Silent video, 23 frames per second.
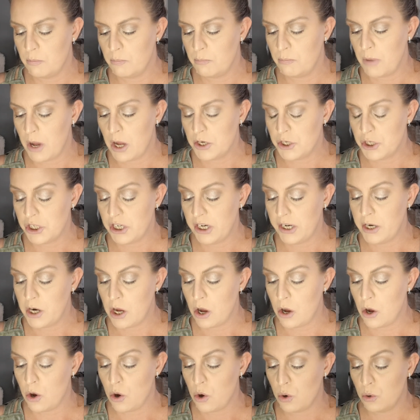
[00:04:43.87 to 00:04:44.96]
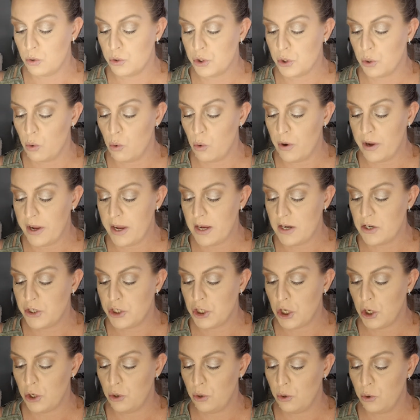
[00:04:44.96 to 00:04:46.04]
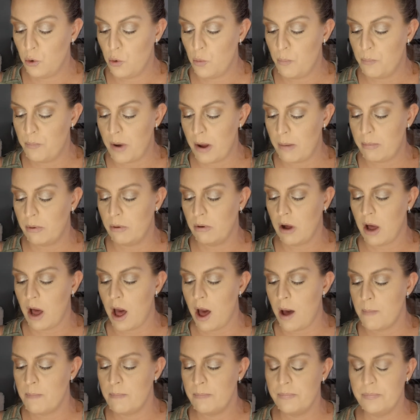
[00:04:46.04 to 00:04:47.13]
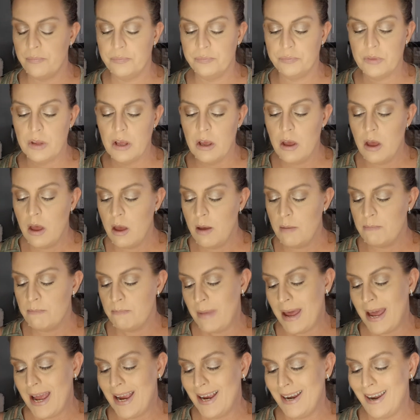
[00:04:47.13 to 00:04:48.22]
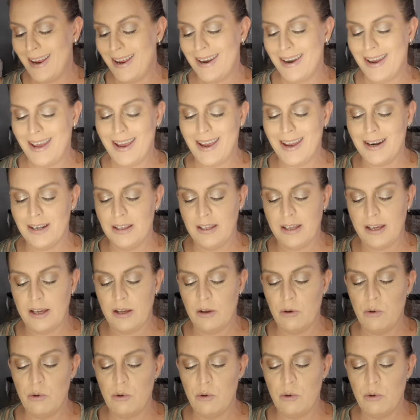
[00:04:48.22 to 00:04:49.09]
Moschino Toy two Bubblegum, made in Italy.